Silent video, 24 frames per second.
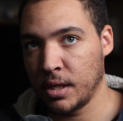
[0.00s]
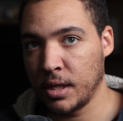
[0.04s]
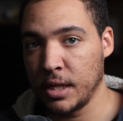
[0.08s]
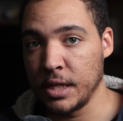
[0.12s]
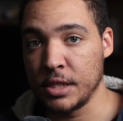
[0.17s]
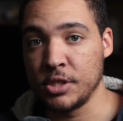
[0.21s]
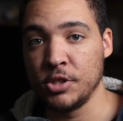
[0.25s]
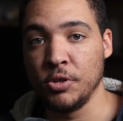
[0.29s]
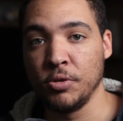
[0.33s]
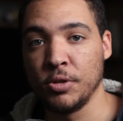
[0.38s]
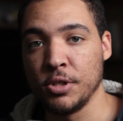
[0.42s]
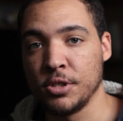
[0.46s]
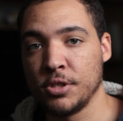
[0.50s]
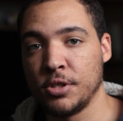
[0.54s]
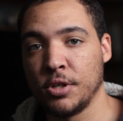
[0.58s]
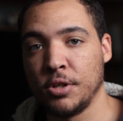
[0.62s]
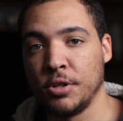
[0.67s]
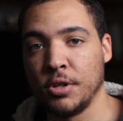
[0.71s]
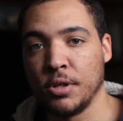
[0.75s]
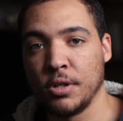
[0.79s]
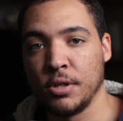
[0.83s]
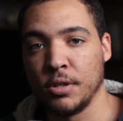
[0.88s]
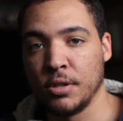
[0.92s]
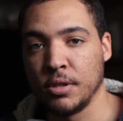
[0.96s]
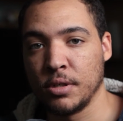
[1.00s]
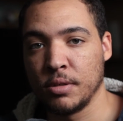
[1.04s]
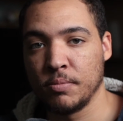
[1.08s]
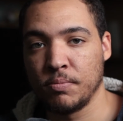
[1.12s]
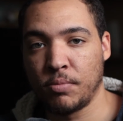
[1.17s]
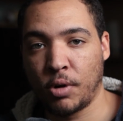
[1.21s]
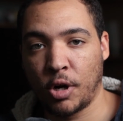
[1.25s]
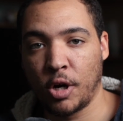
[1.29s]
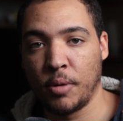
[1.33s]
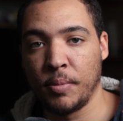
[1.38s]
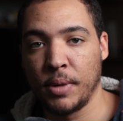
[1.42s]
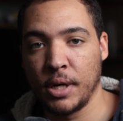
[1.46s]
exude a certain
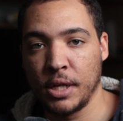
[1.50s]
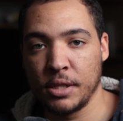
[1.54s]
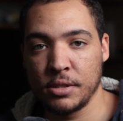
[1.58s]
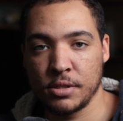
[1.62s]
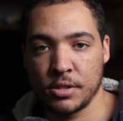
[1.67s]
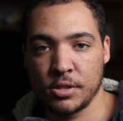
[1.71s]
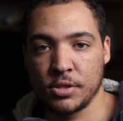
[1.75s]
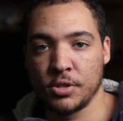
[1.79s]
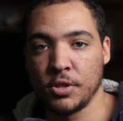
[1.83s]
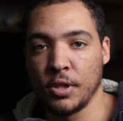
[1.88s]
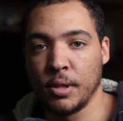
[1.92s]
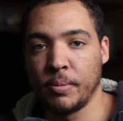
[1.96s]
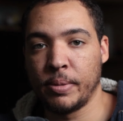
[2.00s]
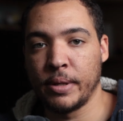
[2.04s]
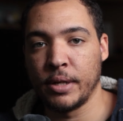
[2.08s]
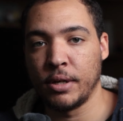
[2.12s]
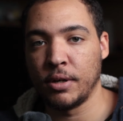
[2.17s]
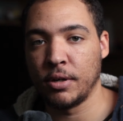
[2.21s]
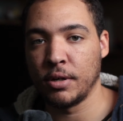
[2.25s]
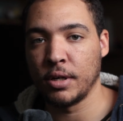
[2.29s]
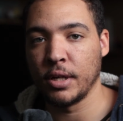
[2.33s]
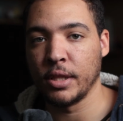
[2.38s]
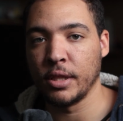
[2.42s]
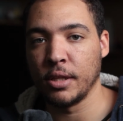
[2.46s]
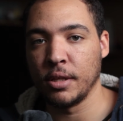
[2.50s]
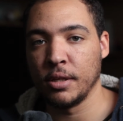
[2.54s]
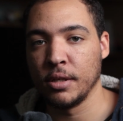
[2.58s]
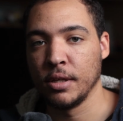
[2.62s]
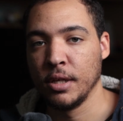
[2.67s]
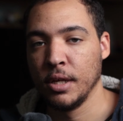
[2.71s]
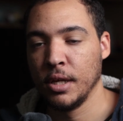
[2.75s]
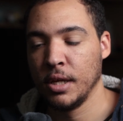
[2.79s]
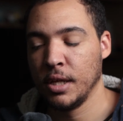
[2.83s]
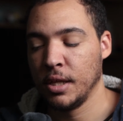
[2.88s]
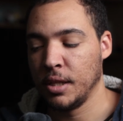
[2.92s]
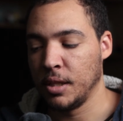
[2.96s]
permanence to the player, and
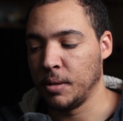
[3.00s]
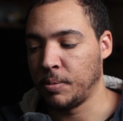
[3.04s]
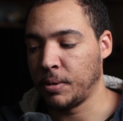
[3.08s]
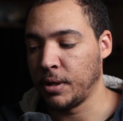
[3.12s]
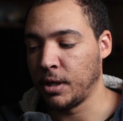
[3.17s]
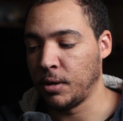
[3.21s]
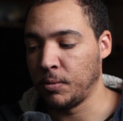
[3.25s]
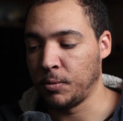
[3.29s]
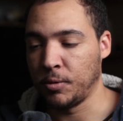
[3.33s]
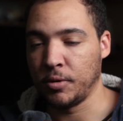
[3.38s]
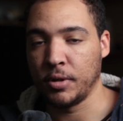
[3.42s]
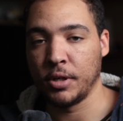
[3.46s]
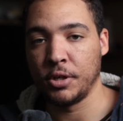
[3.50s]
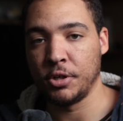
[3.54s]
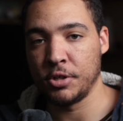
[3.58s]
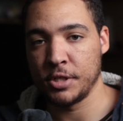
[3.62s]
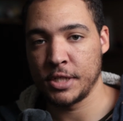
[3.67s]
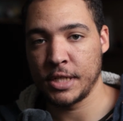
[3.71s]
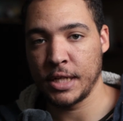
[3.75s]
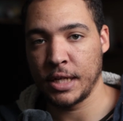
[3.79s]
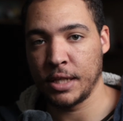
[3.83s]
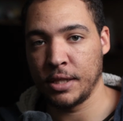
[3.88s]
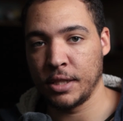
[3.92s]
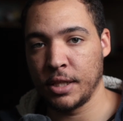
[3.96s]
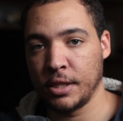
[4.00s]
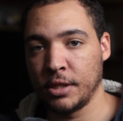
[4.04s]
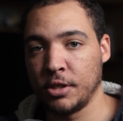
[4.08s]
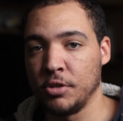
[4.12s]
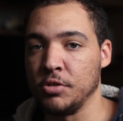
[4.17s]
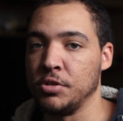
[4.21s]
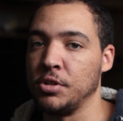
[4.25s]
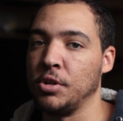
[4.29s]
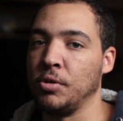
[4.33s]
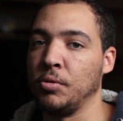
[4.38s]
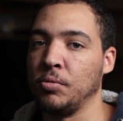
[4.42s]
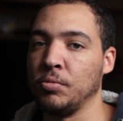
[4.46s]
the player will understand that
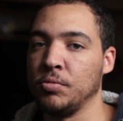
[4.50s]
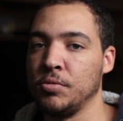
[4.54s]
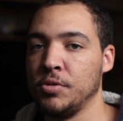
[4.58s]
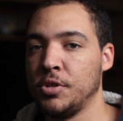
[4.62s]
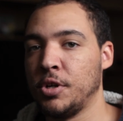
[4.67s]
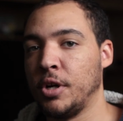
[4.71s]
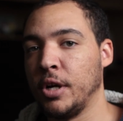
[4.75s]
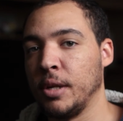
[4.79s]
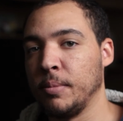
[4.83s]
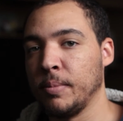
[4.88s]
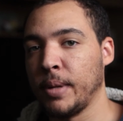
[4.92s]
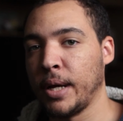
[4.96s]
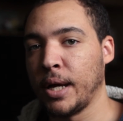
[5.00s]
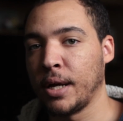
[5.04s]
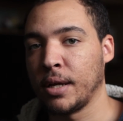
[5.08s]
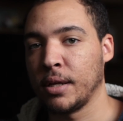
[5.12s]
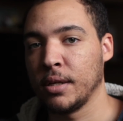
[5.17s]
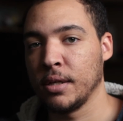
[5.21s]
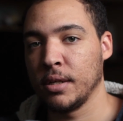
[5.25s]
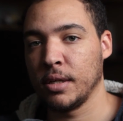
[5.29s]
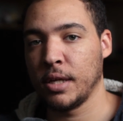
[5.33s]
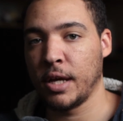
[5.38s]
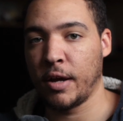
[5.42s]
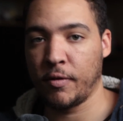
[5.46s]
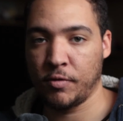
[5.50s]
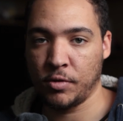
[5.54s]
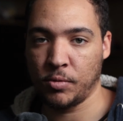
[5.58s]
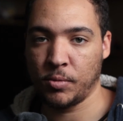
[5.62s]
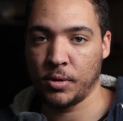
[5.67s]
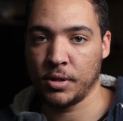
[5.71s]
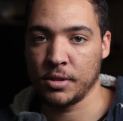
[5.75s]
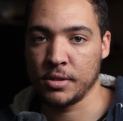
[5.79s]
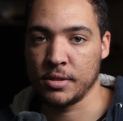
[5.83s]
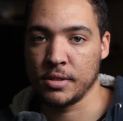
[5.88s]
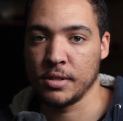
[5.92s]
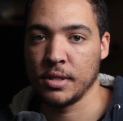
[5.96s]
there's no turning back
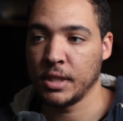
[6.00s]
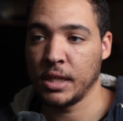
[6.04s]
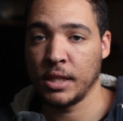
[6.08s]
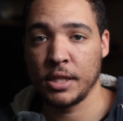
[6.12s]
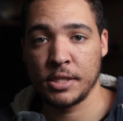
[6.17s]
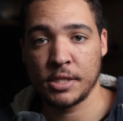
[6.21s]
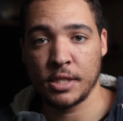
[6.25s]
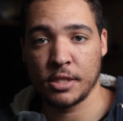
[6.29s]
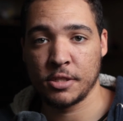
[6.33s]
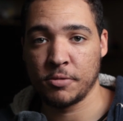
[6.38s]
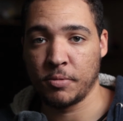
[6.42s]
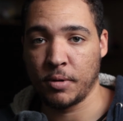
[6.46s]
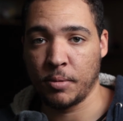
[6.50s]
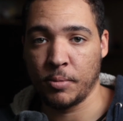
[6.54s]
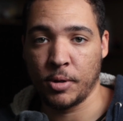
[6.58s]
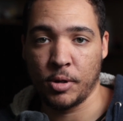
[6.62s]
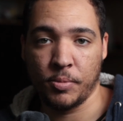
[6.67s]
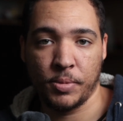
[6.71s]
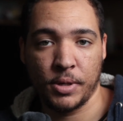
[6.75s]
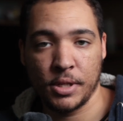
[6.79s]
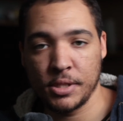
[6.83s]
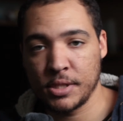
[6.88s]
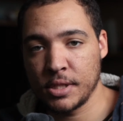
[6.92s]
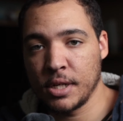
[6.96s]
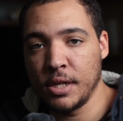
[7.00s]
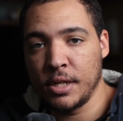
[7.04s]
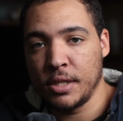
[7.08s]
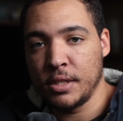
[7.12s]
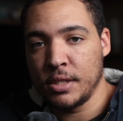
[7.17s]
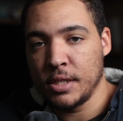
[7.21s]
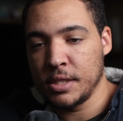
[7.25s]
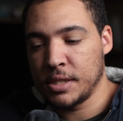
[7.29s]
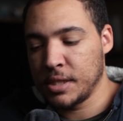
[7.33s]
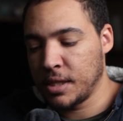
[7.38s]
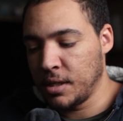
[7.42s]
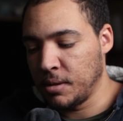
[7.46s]
afterwards. At least that's what I'm hoping. It's
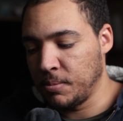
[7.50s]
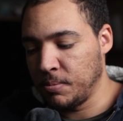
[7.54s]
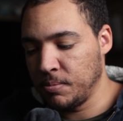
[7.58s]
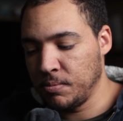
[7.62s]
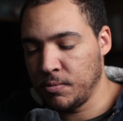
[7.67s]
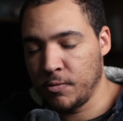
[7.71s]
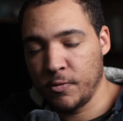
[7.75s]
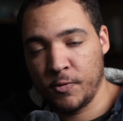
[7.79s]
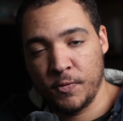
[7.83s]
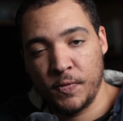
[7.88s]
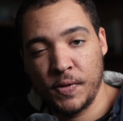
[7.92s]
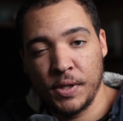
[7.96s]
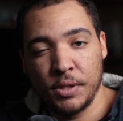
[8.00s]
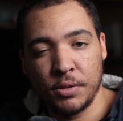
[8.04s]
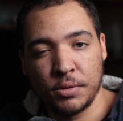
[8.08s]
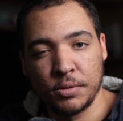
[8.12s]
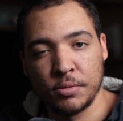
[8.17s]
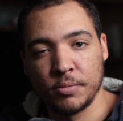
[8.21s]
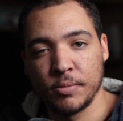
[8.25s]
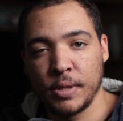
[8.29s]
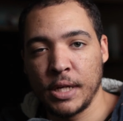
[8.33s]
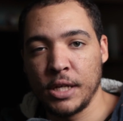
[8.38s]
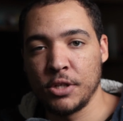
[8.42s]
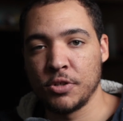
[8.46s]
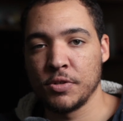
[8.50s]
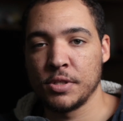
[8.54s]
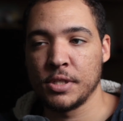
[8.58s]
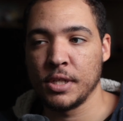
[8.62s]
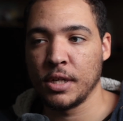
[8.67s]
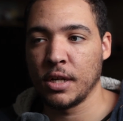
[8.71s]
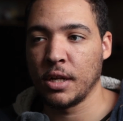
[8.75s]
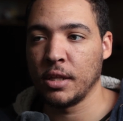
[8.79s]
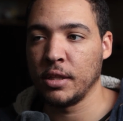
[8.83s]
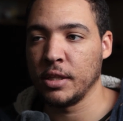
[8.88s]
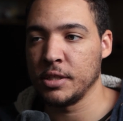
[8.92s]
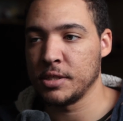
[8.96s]
gonna feel
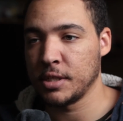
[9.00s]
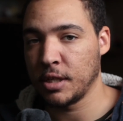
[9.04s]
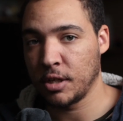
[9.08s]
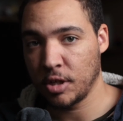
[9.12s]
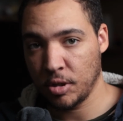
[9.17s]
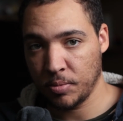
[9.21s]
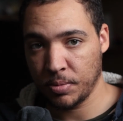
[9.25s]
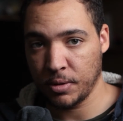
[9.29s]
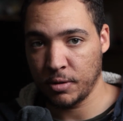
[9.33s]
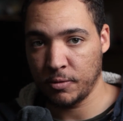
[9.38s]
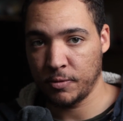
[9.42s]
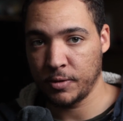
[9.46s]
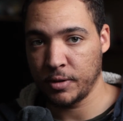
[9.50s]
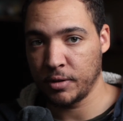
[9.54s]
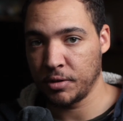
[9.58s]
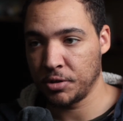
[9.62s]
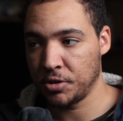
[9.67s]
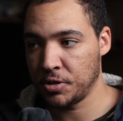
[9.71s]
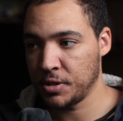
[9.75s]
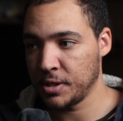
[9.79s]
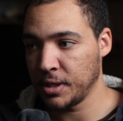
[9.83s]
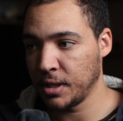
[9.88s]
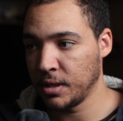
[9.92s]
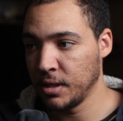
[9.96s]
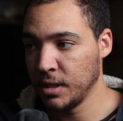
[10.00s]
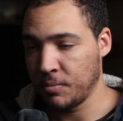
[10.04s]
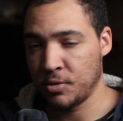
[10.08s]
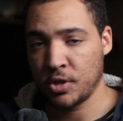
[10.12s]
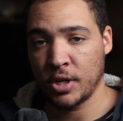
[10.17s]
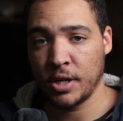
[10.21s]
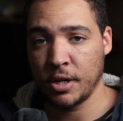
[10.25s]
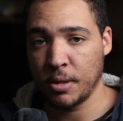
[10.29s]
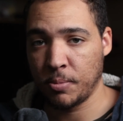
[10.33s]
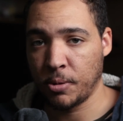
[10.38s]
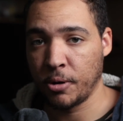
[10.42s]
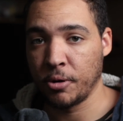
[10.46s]
interesting. At least I hope it'll feel interesting. I'm
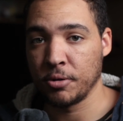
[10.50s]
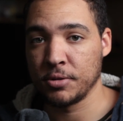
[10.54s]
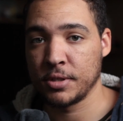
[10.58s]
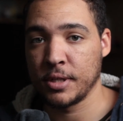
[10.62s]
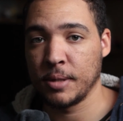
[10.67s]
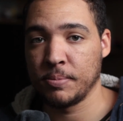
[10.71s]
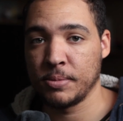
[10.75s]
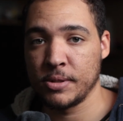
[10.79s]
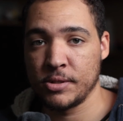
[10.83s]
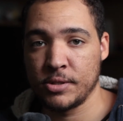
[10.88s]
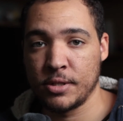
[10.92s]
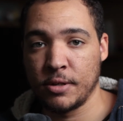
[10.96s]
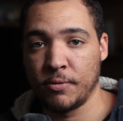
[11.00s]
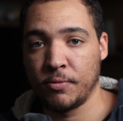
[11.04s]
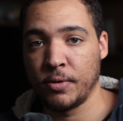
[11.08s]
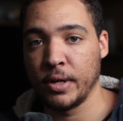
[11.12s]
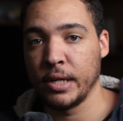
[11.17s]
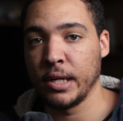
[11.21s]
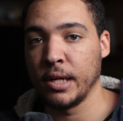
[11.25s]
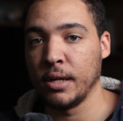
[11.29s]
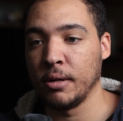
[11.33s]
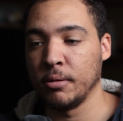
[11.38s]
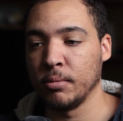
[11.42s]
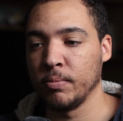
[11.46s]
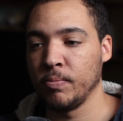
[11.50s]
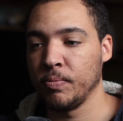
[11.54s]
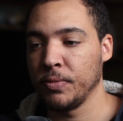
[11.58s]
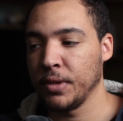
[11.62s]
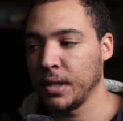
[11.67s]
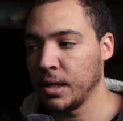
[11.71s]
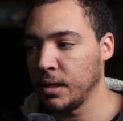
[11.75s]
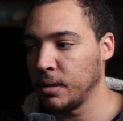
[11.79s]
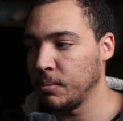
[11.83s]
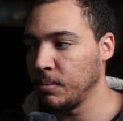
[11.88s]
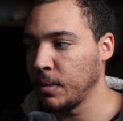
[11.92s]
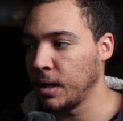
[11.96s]
trying to prototype the stuff right now.
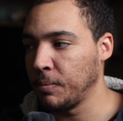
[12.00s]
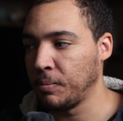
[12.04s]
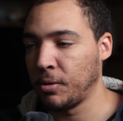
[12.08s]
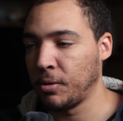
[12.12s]
My